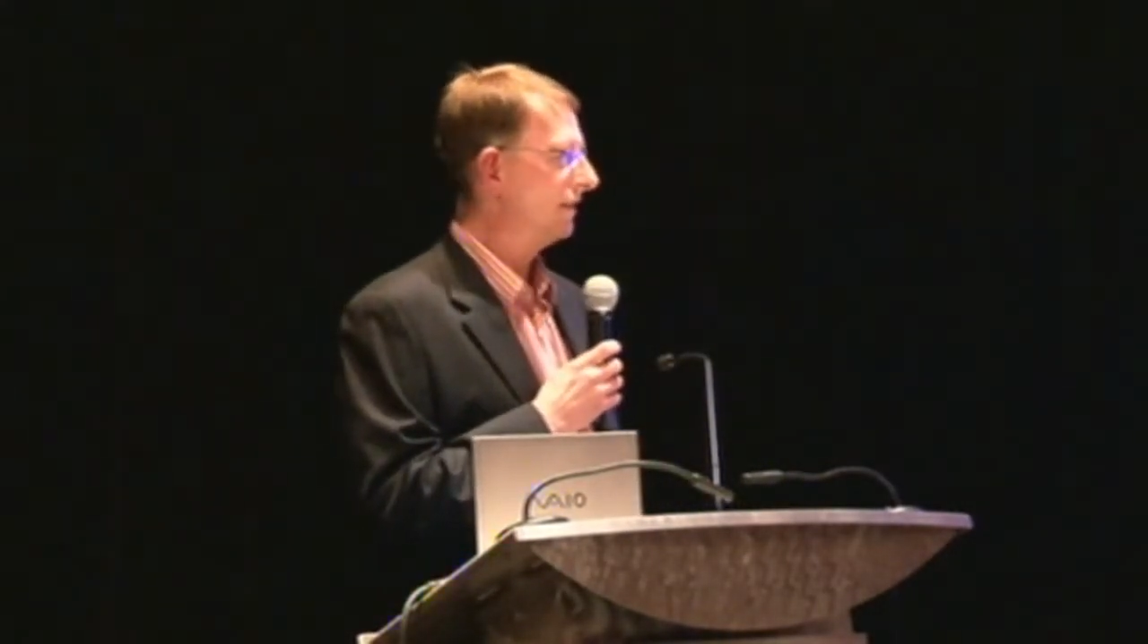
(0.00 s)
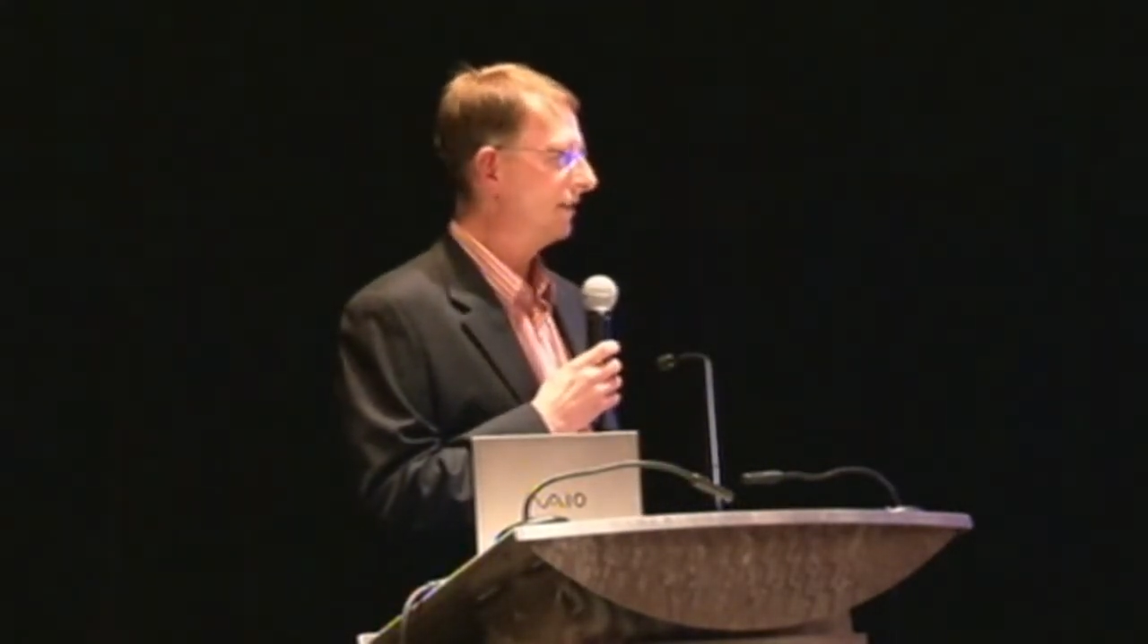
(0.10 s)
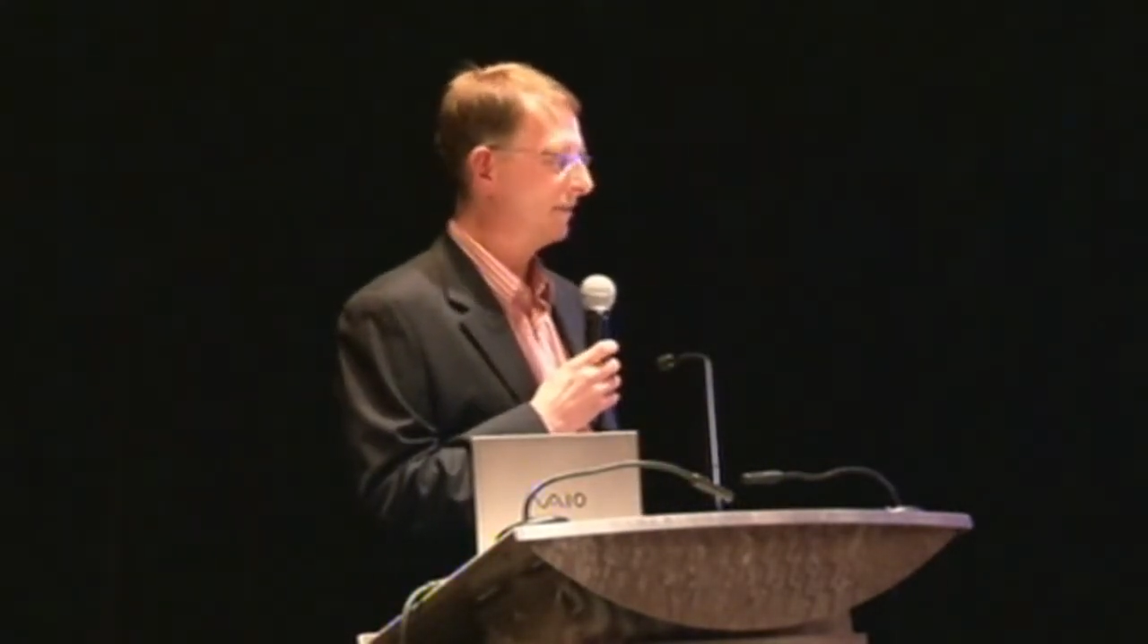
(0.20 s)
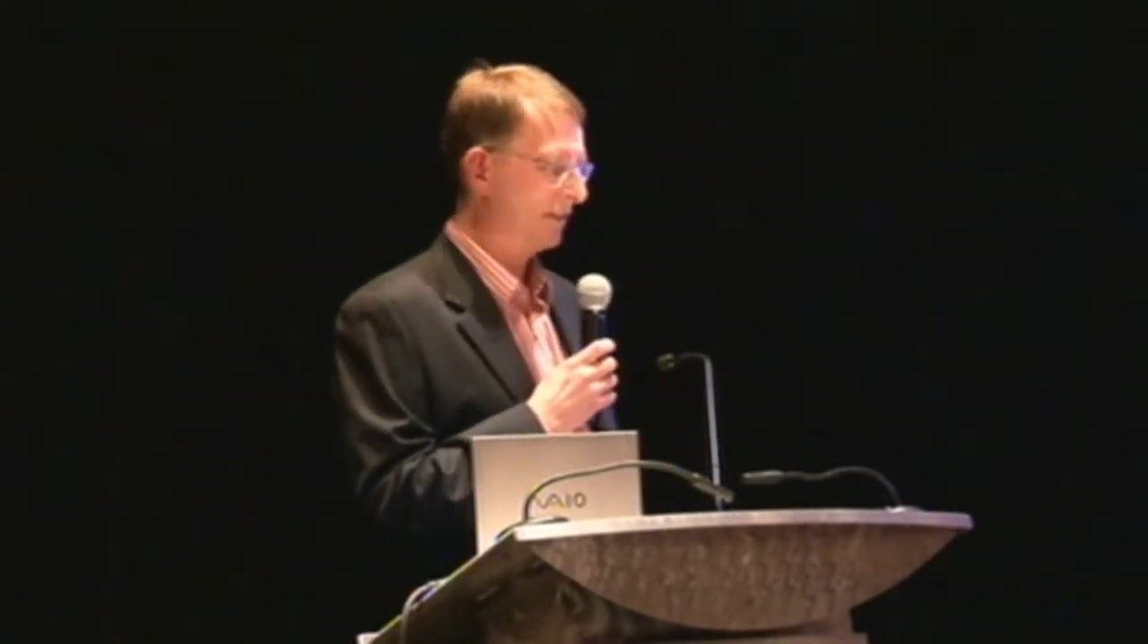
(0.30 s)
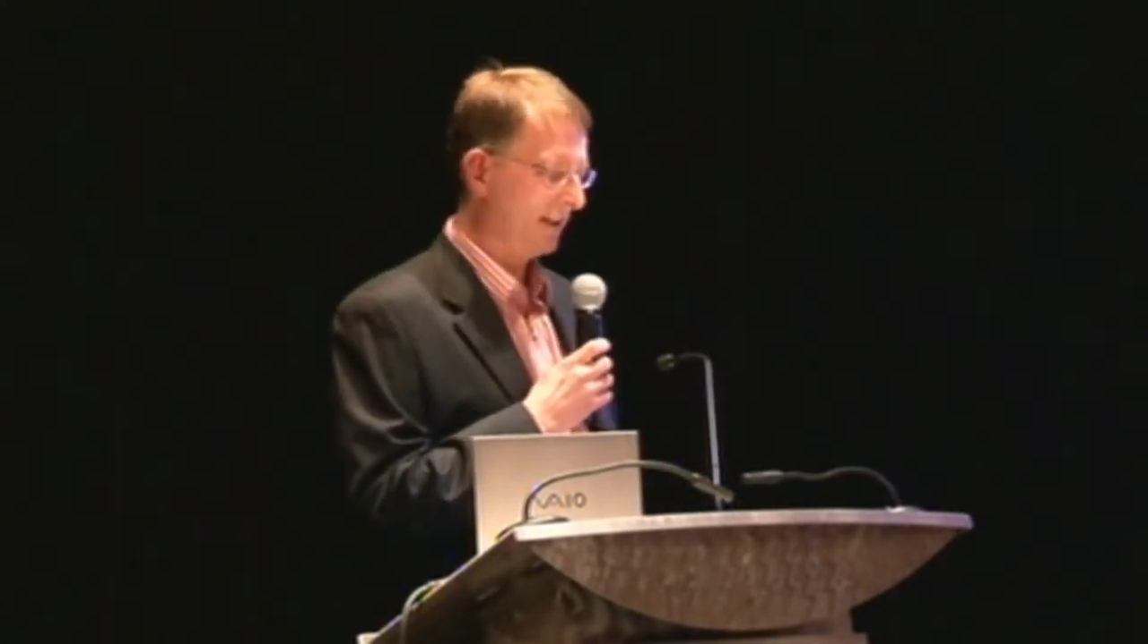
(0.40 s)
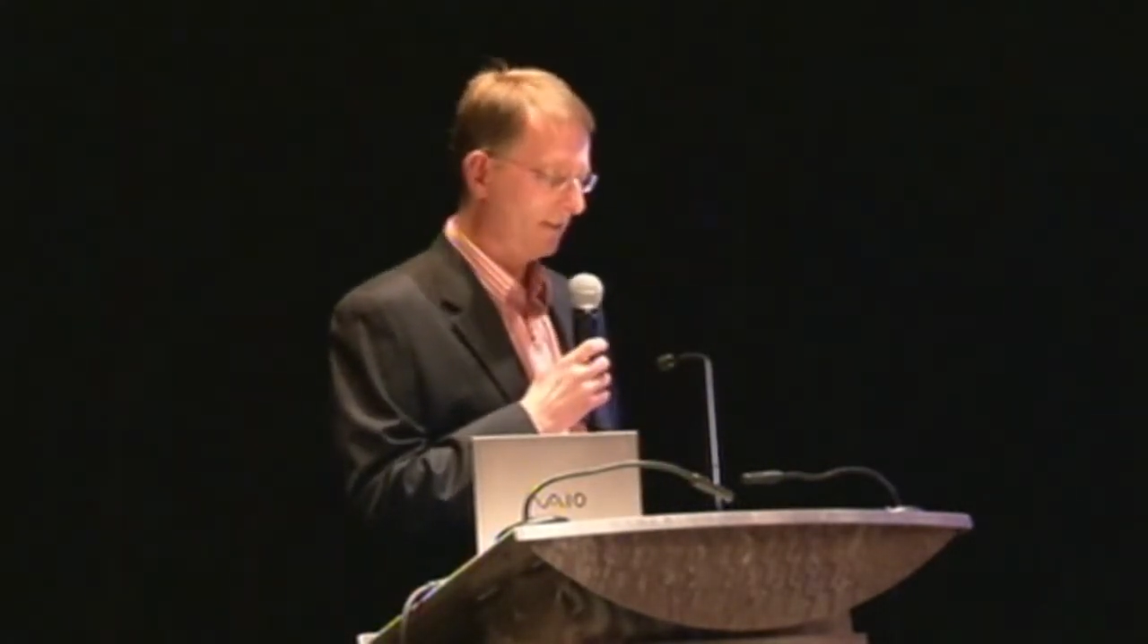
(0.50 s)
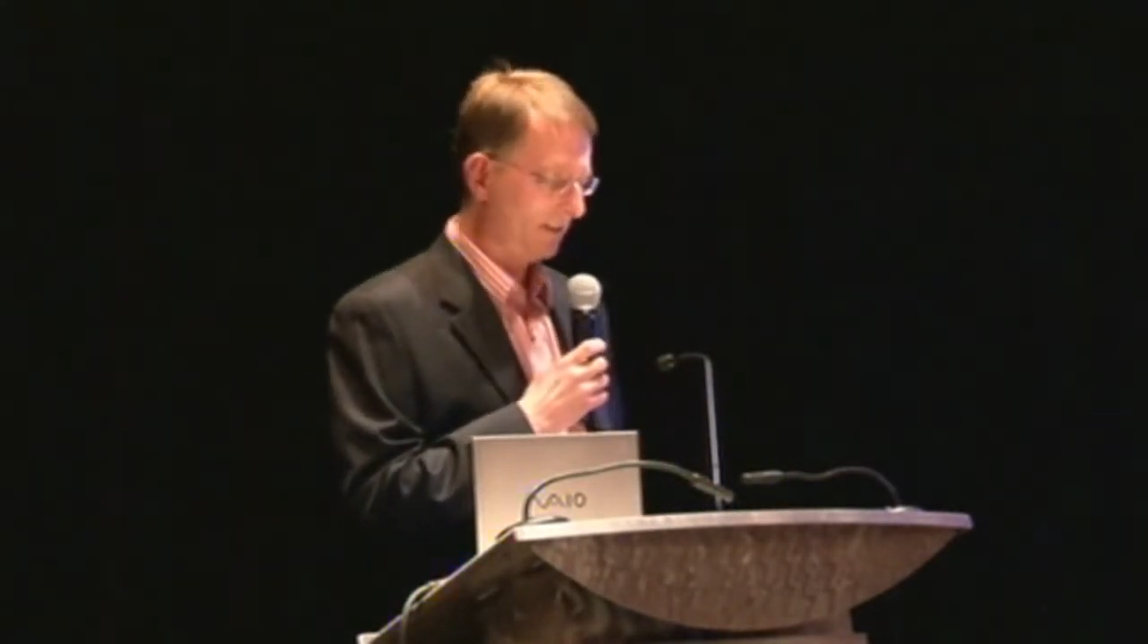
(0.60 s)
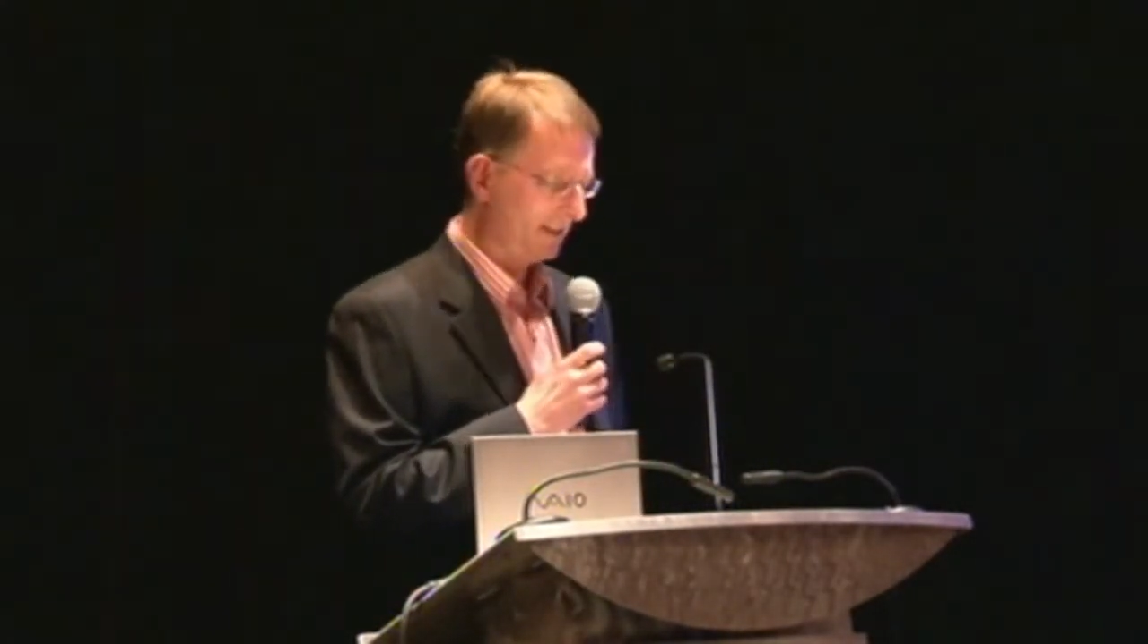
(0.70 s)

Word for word: not without